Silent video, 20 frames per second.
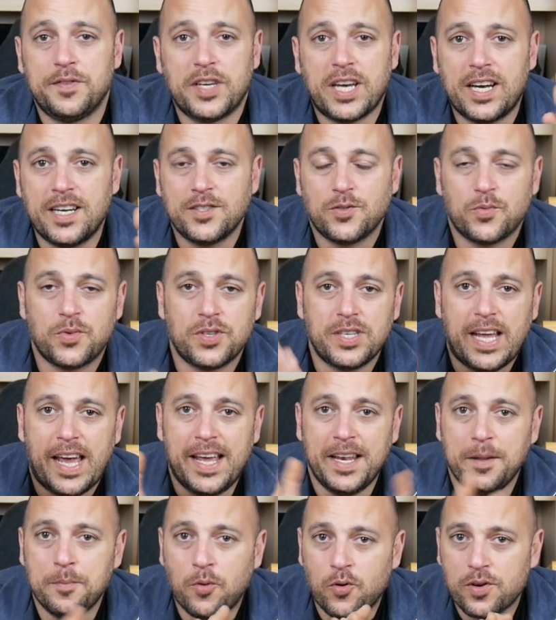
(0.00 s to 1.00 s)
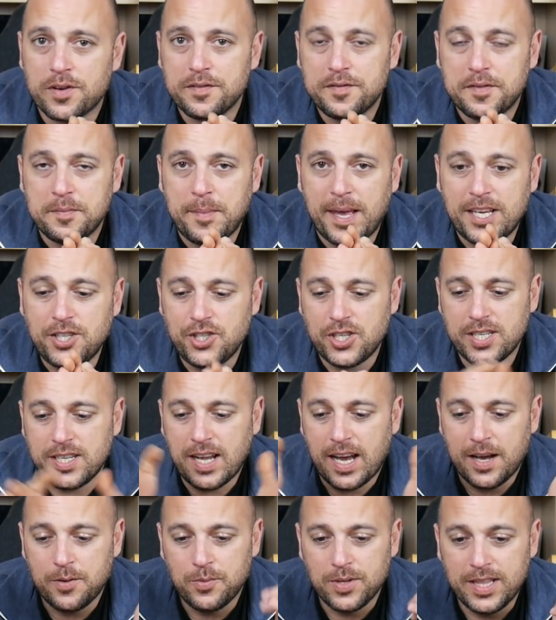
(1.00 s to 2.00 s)
you guys want any more information,
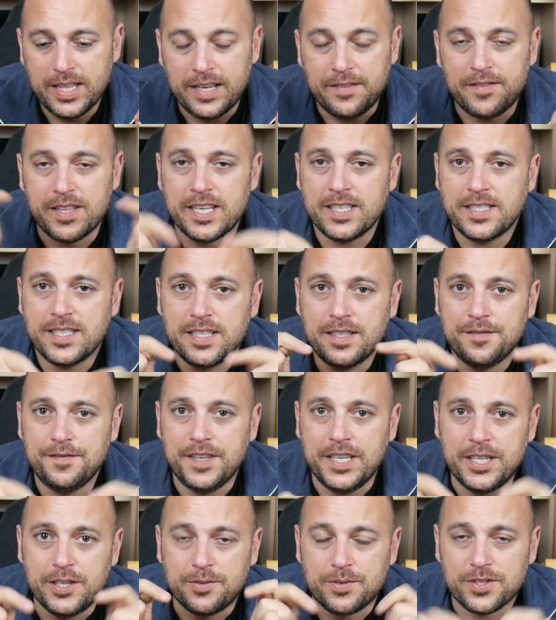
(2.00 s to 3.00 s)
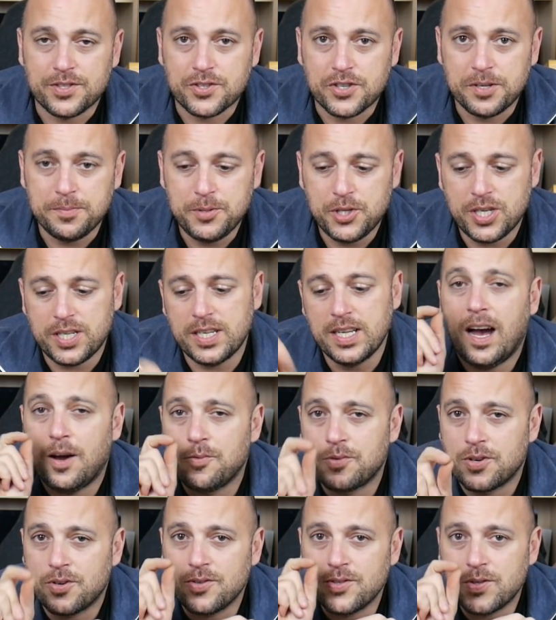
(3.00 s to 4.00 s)
I will leave links in the video description. I
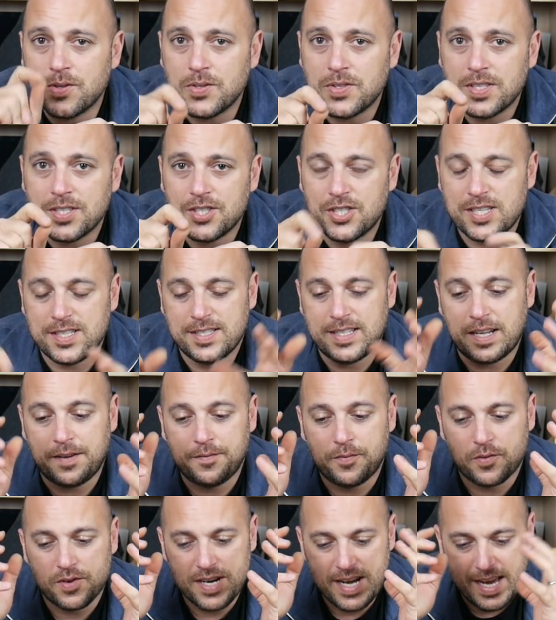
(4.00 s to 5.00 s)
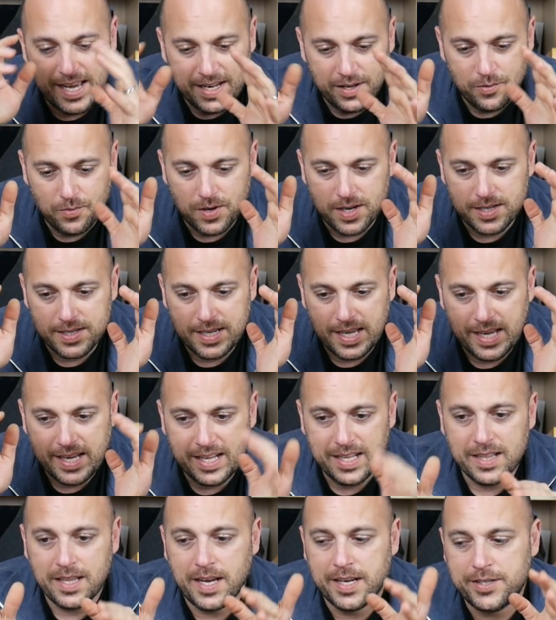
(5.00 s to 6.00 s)
would also suggest that for anyone
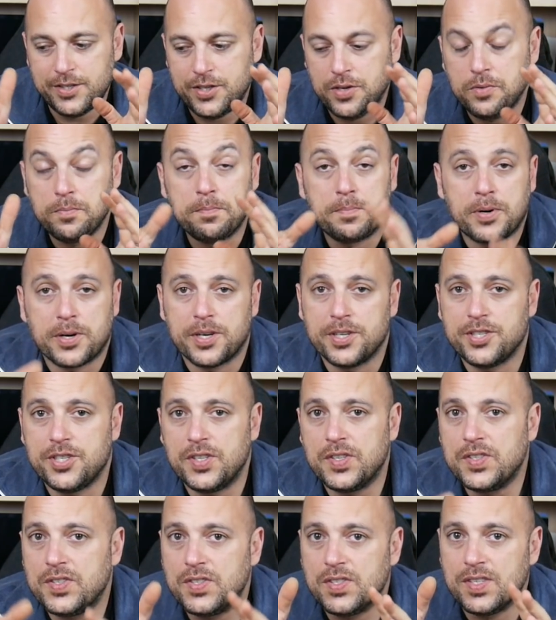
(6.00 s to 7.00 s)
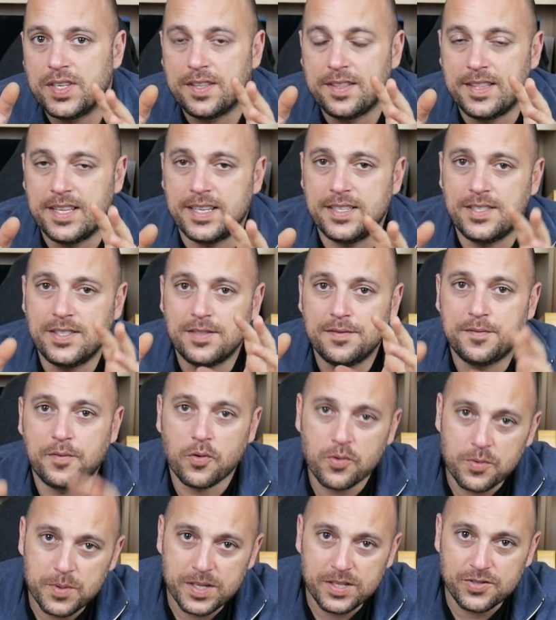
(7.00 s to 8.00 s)
inclined to purchase this
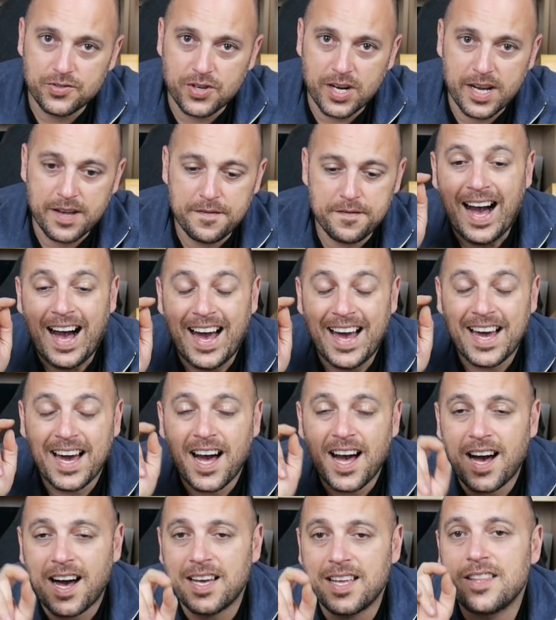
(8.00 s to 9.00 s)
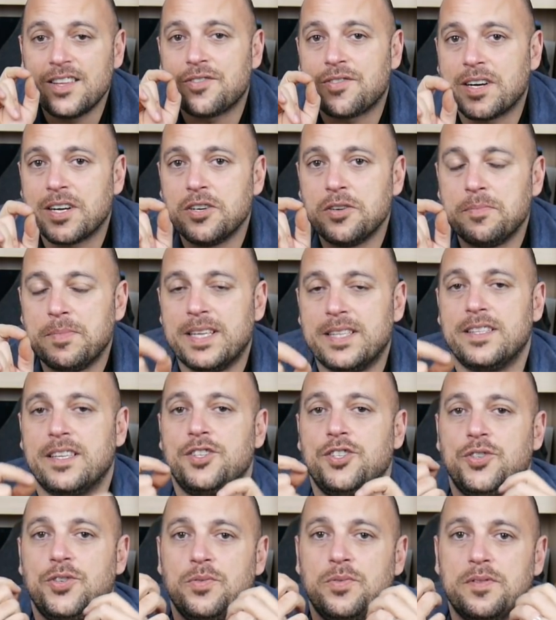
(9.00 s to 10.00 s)
four-wheel drive, I highly recommend
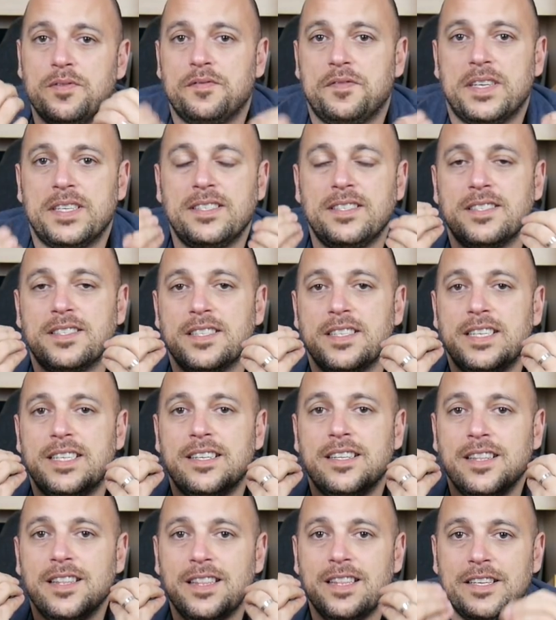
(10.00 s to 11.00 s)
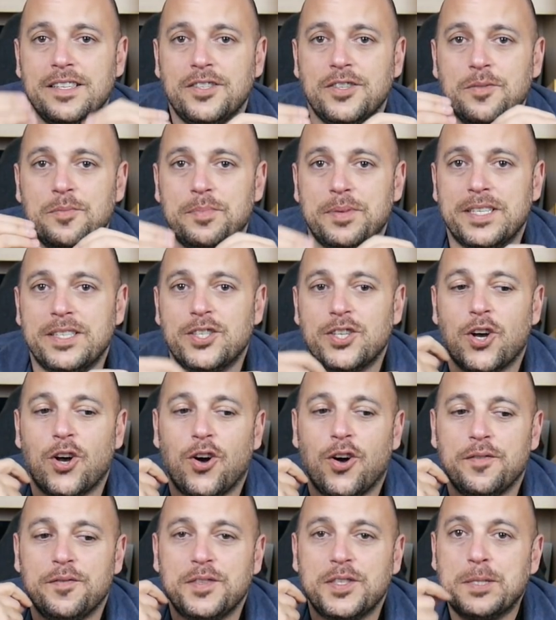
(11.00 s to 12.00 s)
that you invest in a little bit
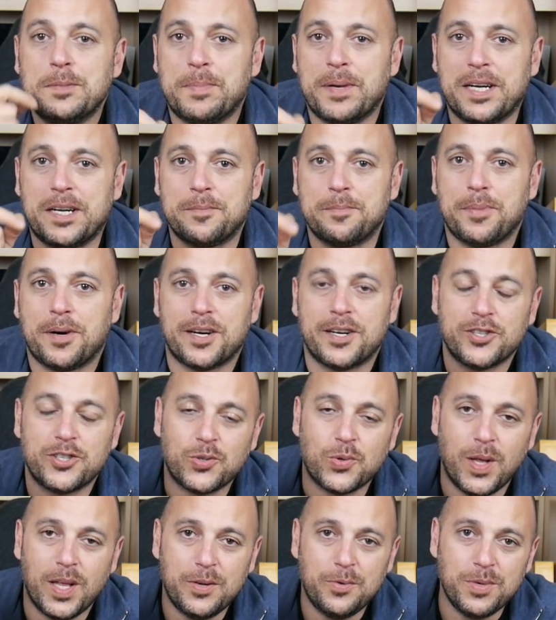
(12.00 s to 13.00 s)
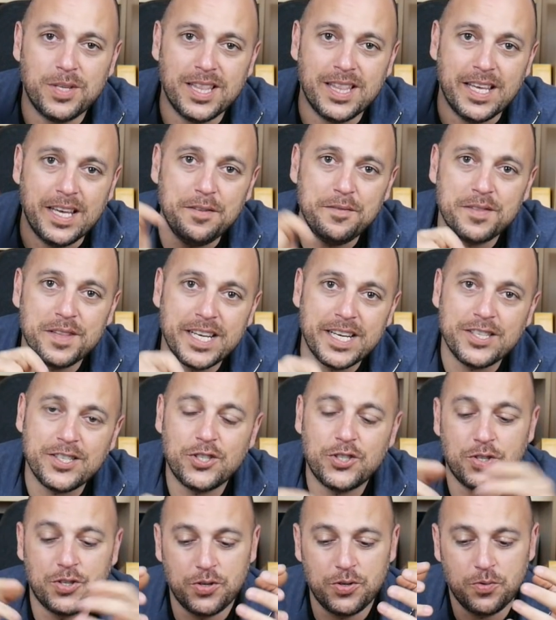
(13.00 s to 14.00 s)
of spare parts. So I will leave
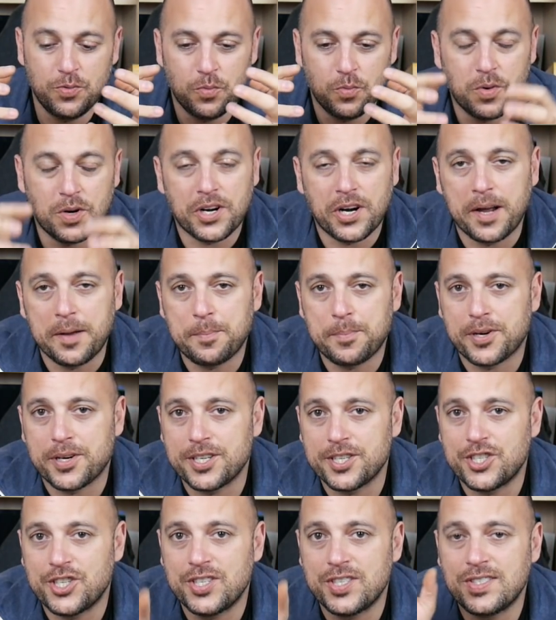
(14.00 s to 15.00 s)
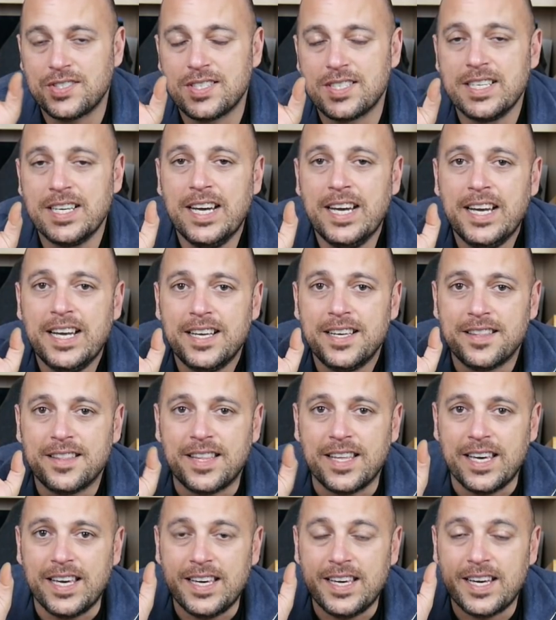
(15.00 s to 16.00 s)
links to where I purchased
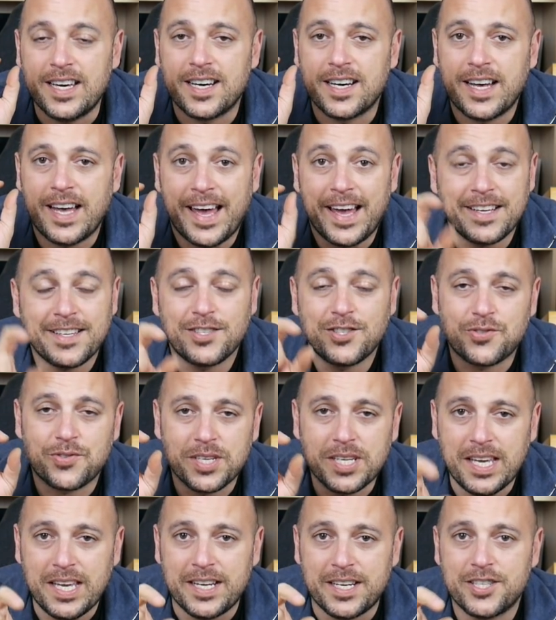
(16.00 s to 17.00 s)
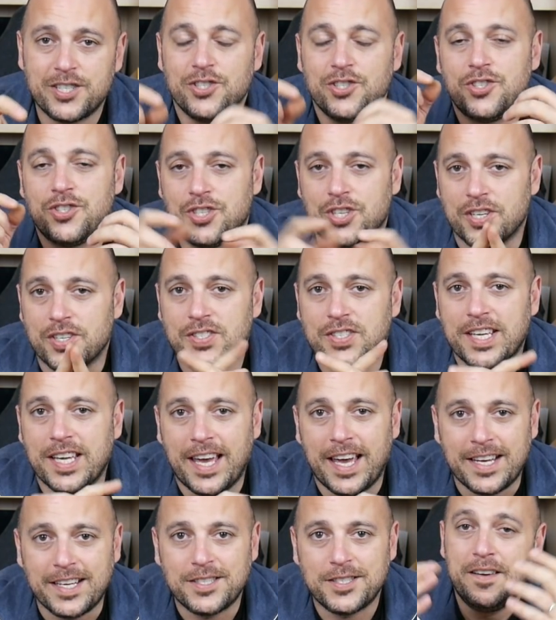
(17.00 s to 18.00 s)
the extra gears just in
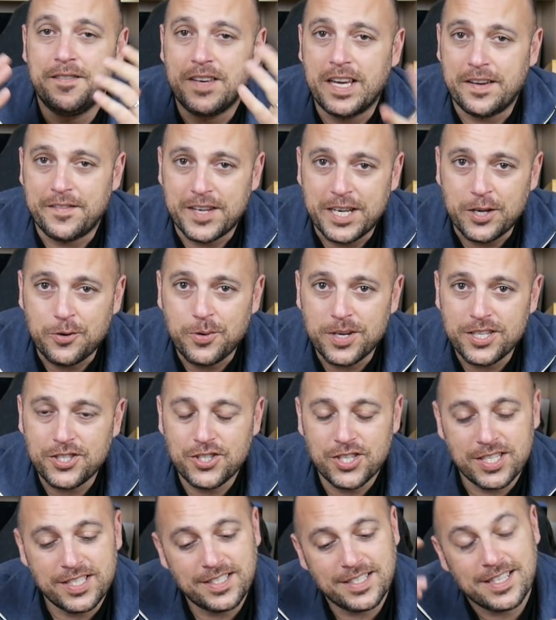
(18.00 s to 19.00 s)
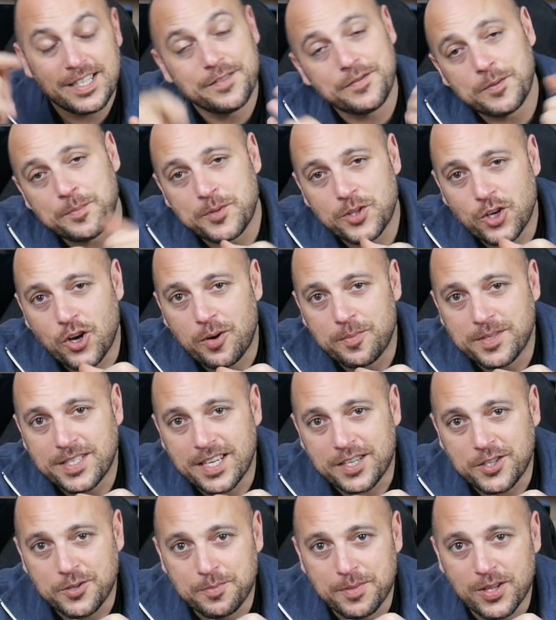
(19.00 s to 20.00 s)
case. If you have any questions, leave them in the comment
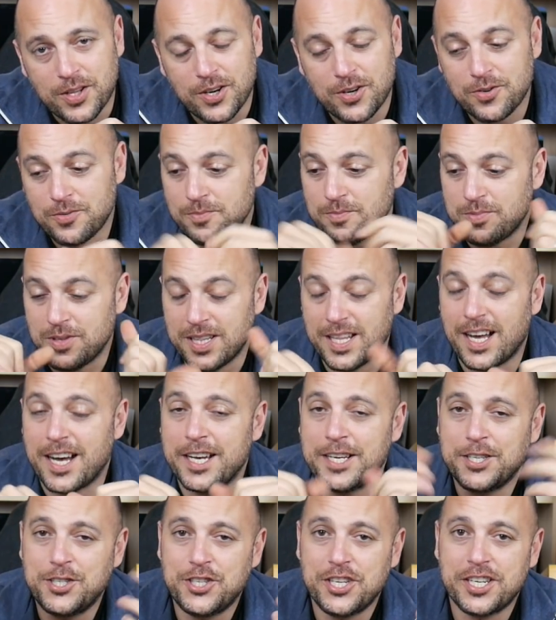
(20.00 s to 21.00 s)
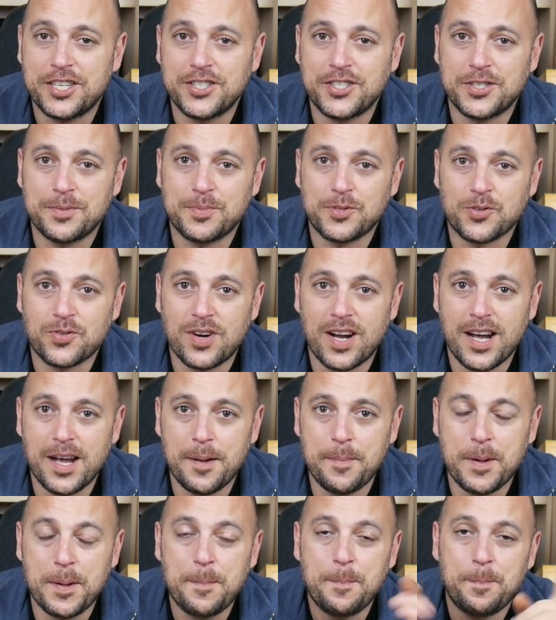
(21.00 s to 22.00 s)
section below. Like, share,
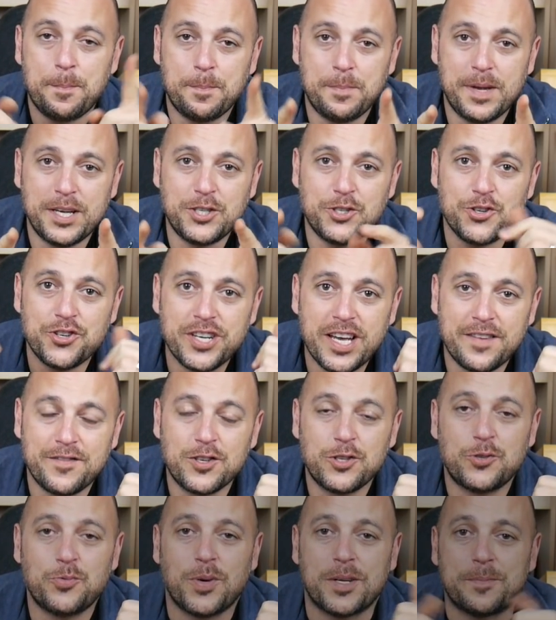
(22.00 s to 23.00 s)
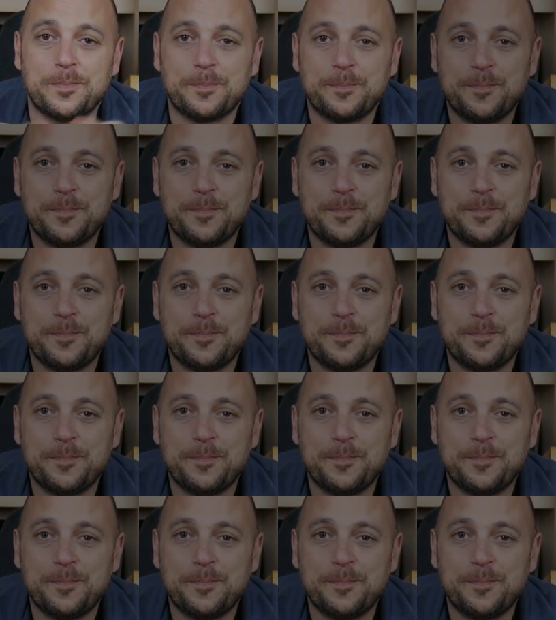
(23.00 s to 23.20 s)
subscribe. Make sure you have a good one.